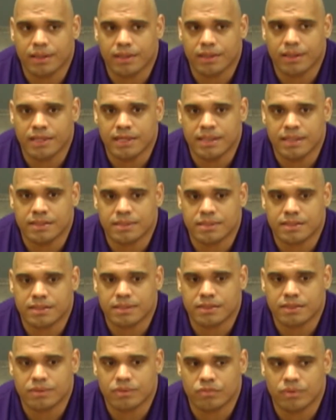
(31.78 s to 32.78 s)
these
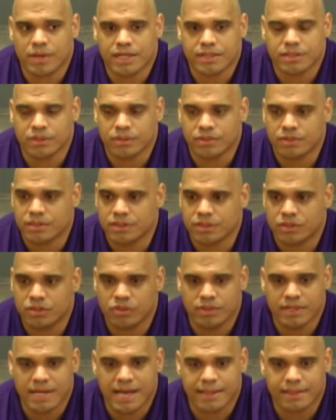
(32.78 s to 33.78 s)
wrestlers and
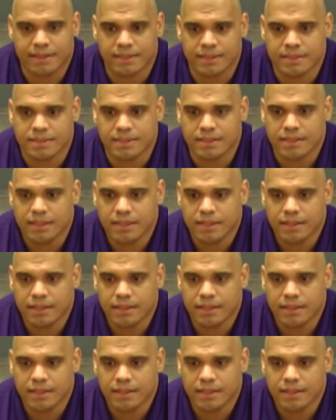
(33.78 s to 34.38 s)
student athletes,